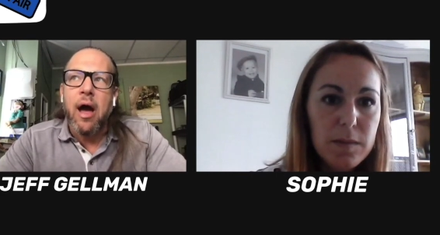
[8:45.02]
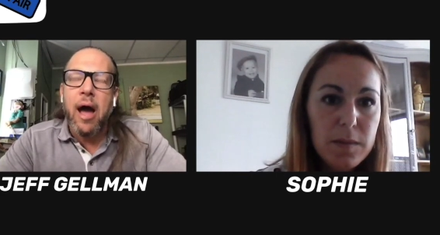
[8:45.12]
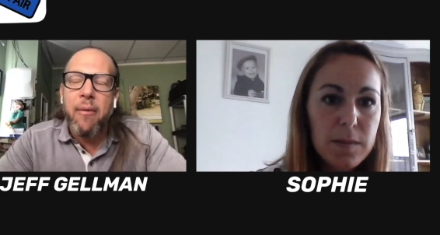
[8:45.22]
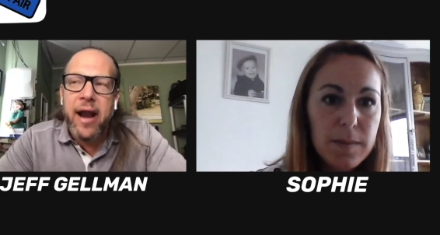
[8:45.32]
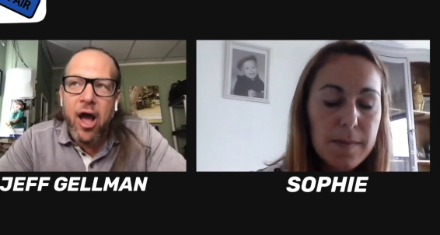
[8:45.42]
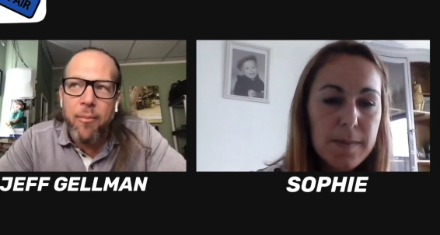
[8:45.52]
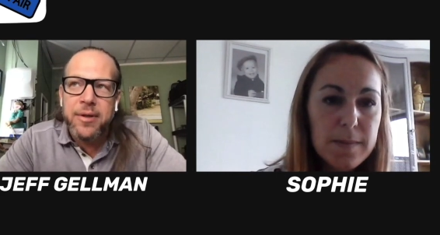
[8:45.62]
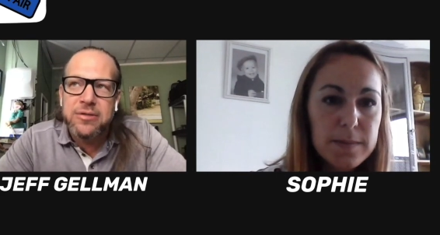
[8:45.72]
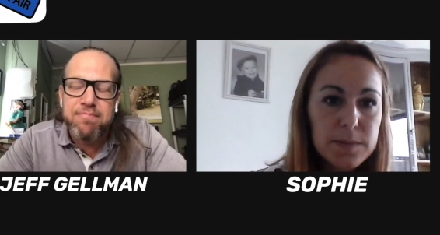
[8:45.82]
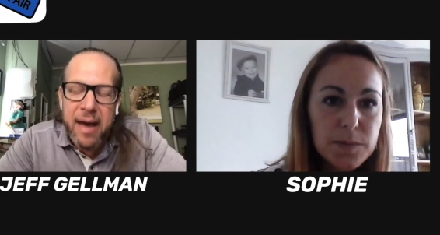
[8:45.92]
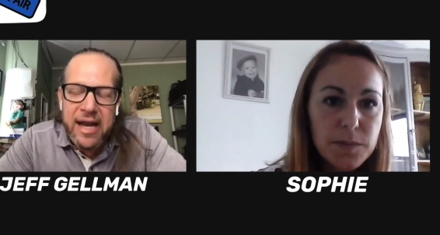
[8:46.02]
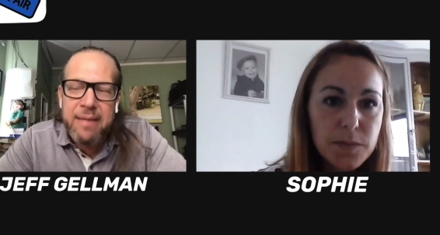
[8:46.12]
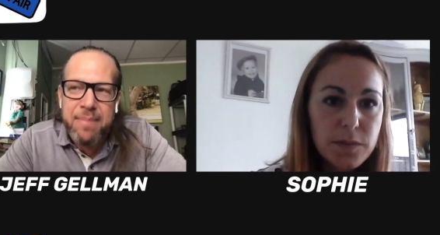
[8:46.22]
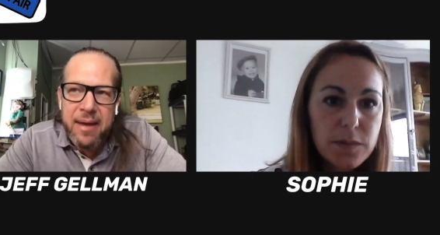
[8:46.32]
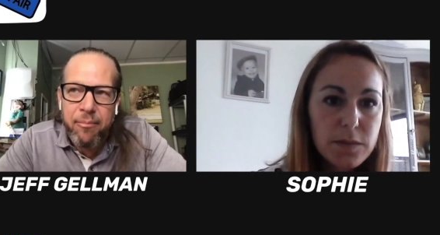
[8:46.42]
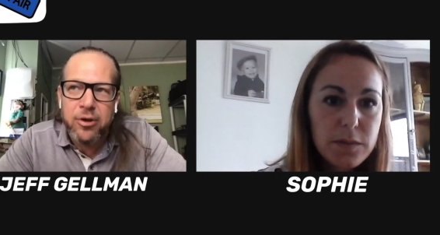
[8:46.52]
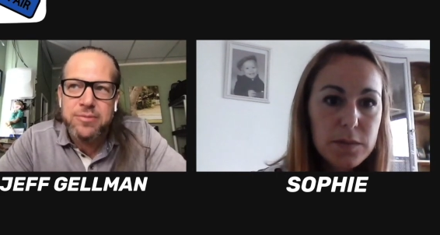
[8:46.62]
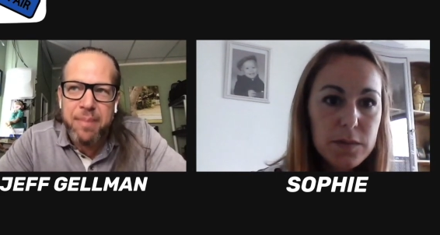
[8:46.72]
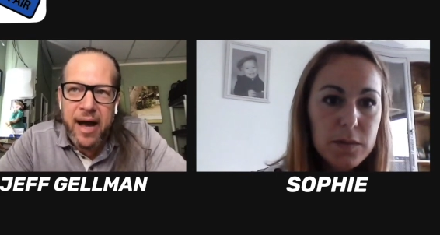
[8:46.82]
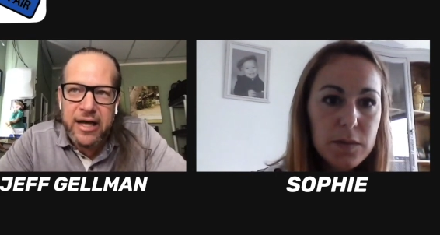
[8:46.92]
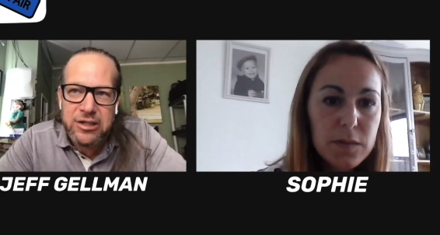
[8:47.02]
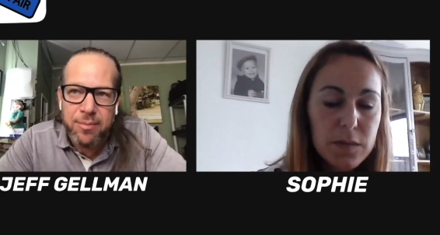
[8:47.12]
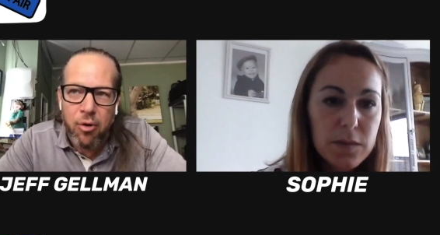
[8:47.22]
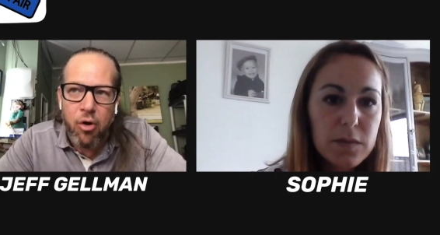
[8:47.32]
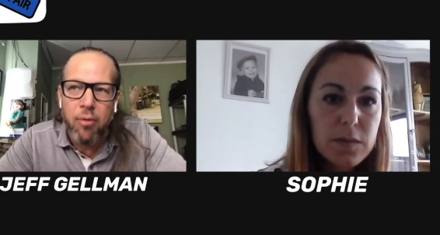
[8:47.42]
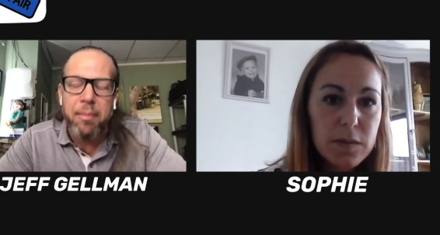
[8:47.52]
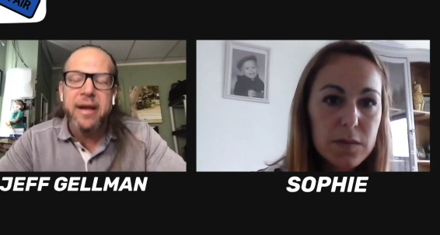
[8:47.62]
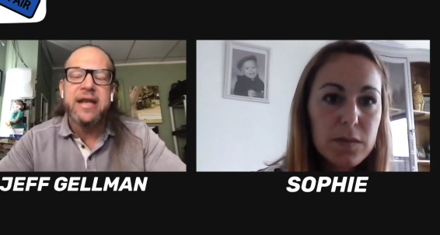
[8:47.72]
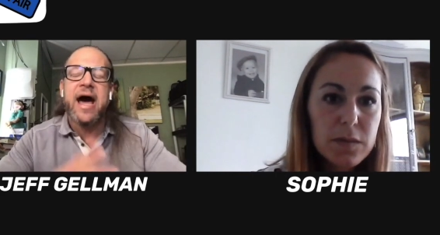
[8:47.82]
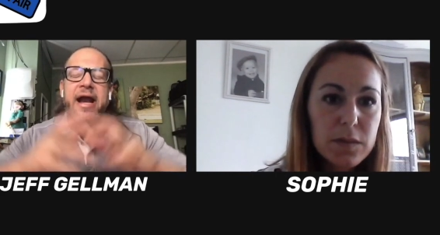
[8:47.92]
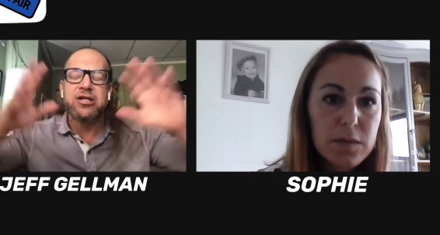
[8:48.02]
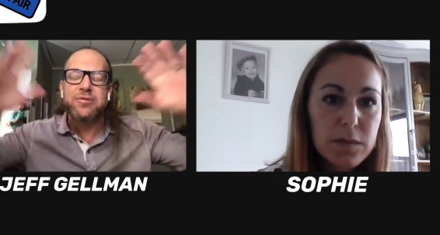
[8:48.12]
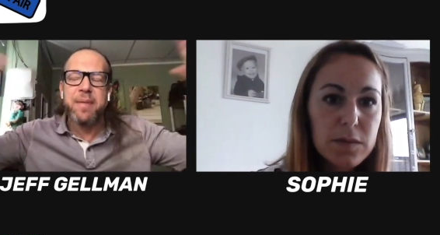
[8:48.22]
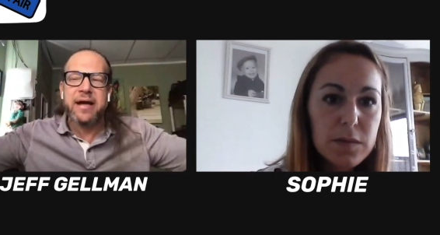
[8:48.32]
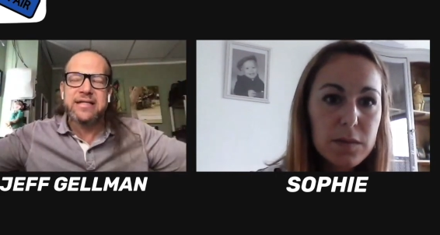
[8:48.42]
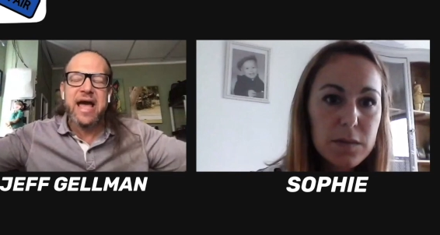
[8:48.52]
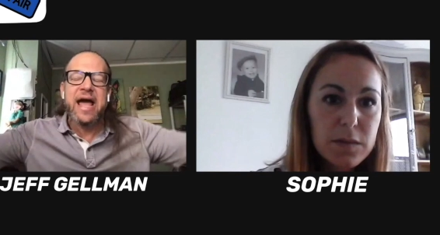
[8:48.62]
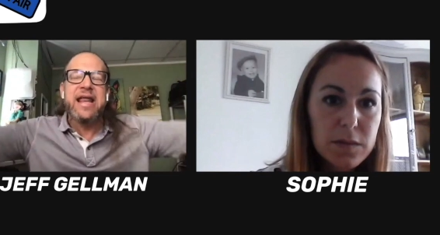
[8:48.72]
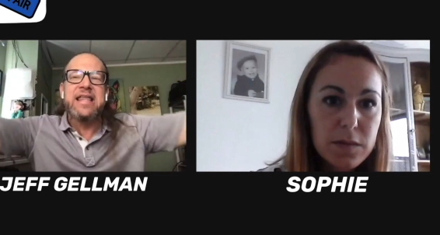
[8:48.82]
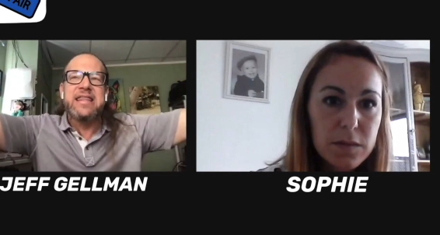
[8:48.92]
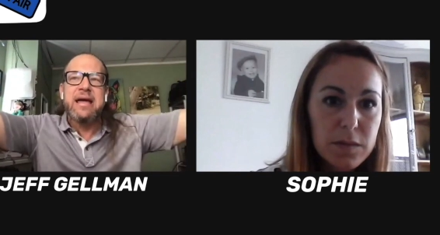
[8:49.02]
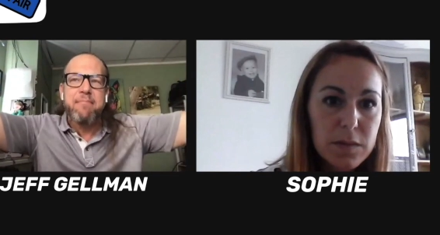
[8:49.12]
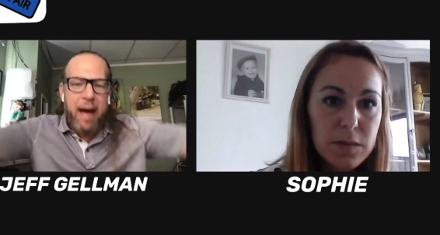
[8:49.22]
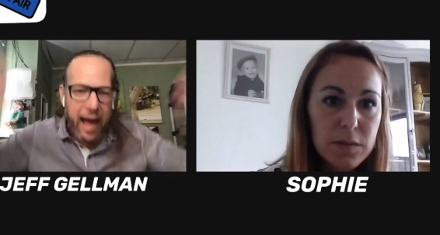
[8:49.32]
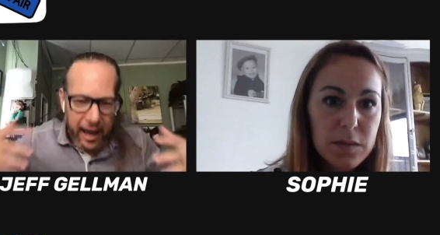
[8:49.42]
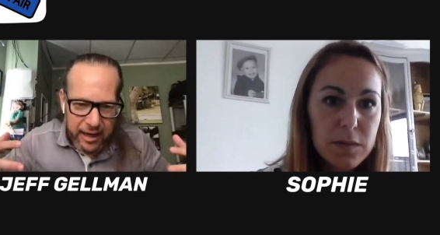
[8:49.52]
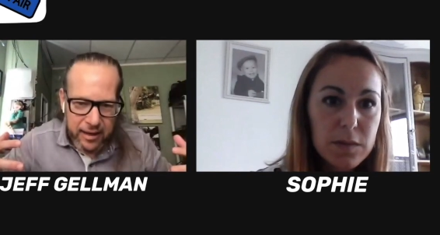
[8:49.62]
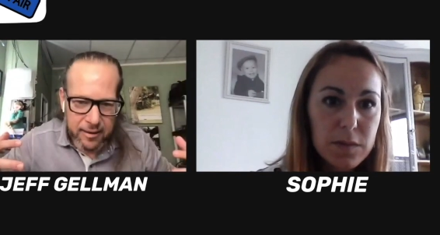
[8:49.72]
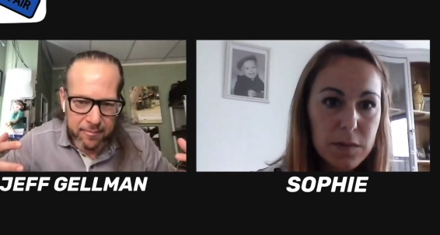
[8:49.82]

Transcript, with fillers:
Speaker 1: I want to help as many people as possible, but not expect anything back,